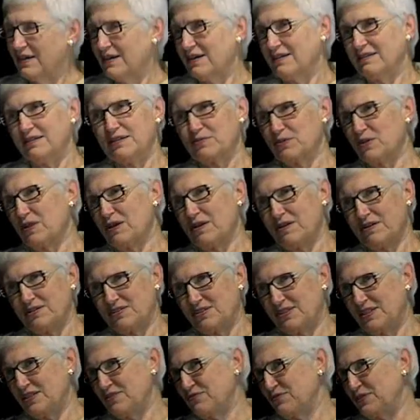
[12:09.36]
liberal
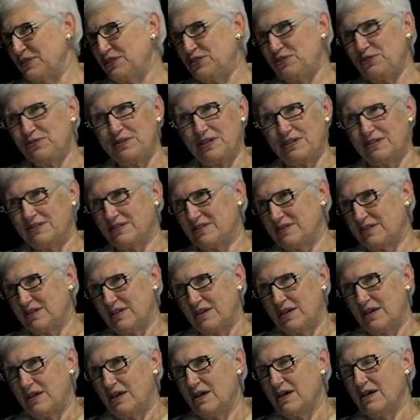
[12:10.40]
arts, and if we do this
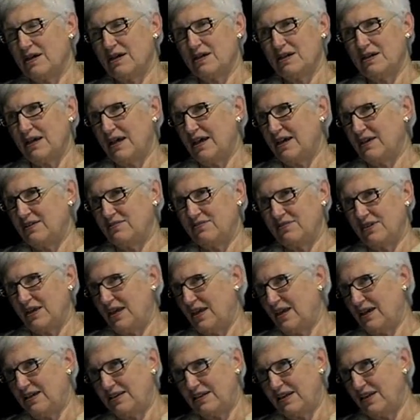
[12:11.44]
at
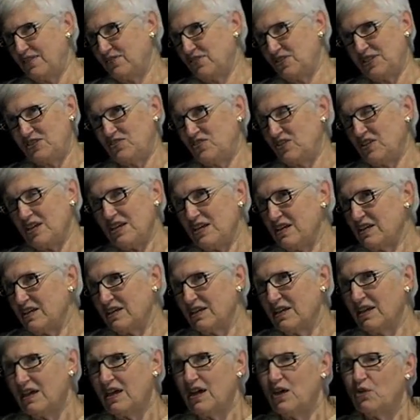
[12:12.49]
FCC,
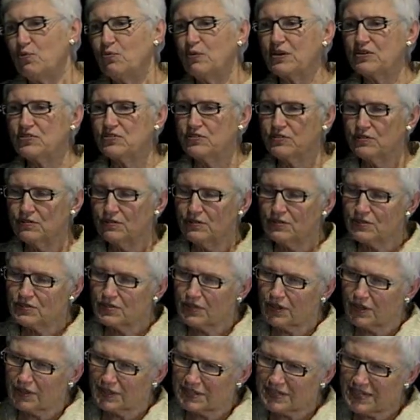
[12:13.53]
where students
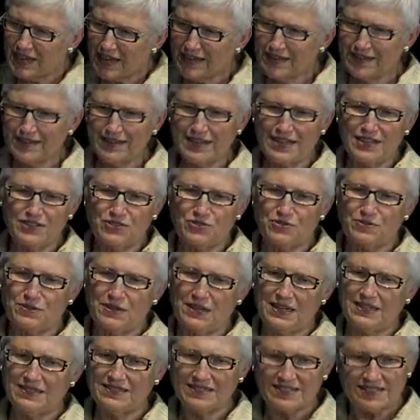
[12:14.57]
are taking history
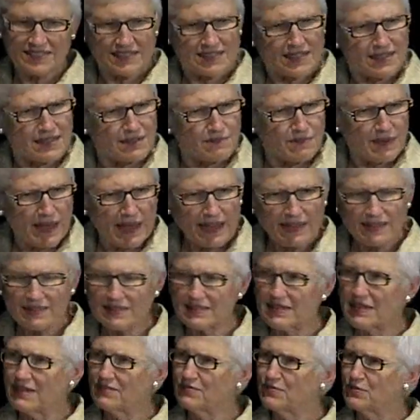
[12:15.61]
and seeing
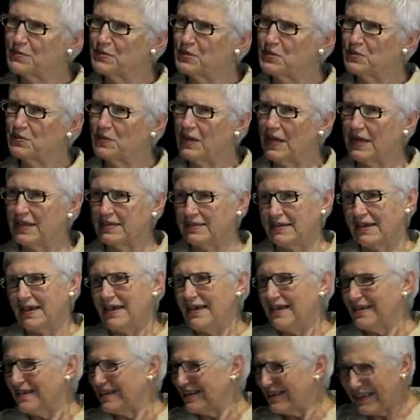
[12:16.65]
Pakistan from a new light,
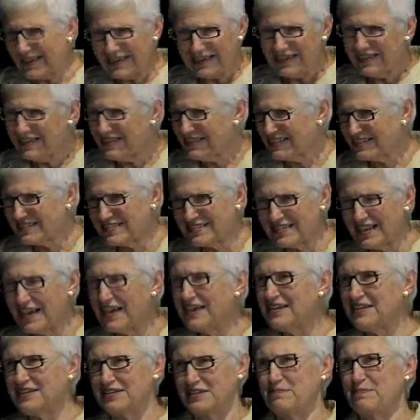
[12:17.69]
getting
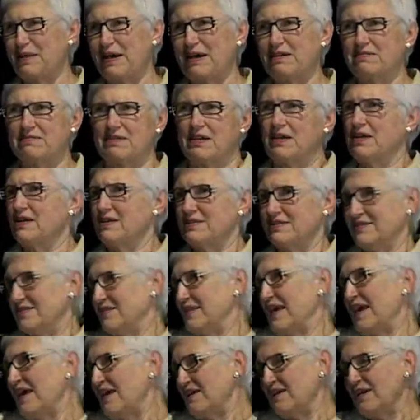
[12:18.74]
excited about,
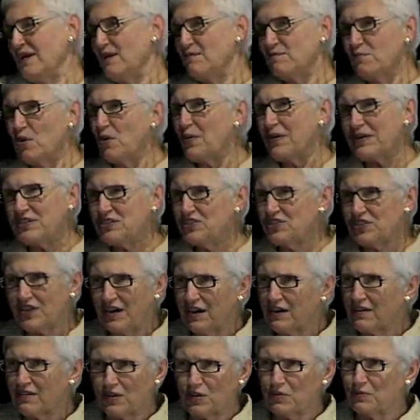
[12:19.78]
say,
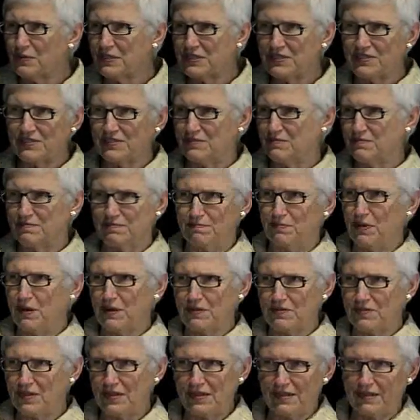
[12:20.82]
Mohenjo-daro, which is
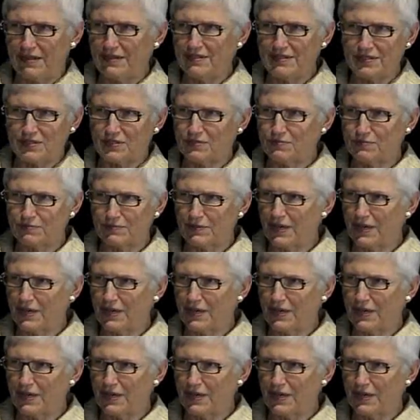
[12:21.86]
part of the Indus